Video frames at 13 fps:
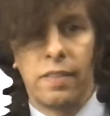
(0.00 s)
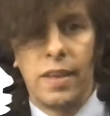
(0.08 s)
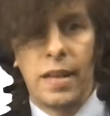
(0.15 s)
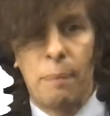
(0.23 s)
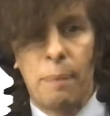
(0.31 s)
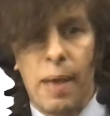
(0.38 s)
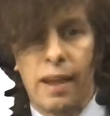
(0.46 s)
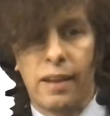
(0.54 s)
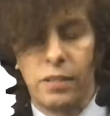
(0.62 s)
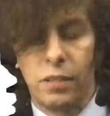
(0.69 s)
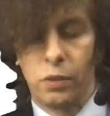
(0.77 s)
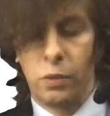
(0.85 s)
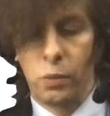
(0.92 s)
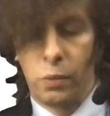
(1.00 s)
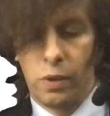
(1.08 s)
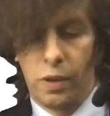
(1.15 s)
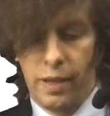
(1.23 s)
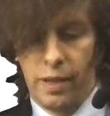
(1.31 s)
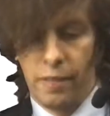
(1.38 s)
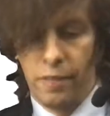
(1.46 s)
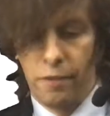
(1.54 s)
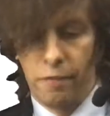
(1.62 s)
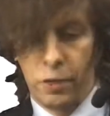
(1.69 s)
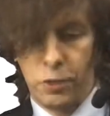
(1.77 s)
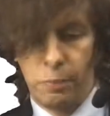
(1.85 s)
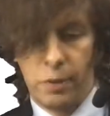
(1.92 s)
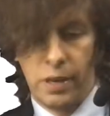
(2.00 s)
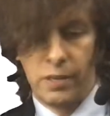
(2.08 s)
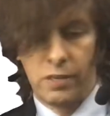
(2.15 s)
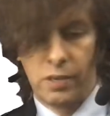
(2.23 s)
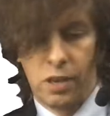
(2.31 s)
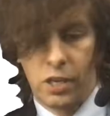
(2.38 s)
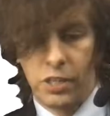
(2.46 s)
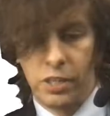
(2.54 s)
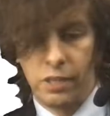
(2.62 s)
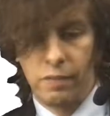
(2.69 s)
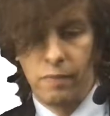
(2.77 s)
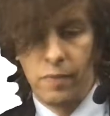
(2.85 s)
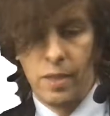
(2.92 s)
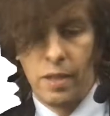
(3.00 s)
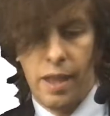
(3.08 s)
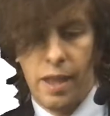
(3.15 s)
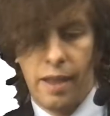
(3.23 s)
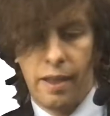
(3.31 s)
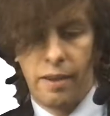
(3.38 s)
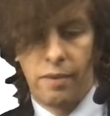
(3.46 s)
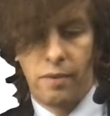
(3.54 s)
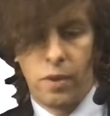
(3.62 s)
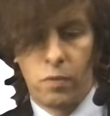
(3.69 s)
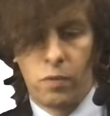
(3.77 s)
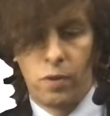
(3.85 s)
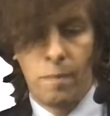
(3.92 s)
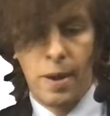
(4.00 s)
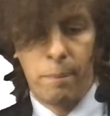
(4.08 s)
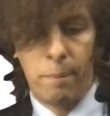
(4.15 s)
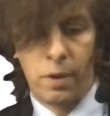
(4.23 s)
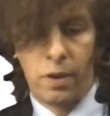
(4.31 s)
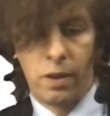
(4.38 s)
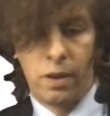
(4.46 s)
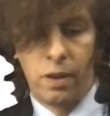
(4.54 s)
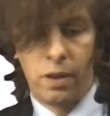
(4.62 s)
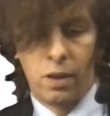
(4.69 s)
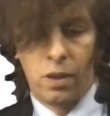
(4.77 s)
think back to the first price auction and remember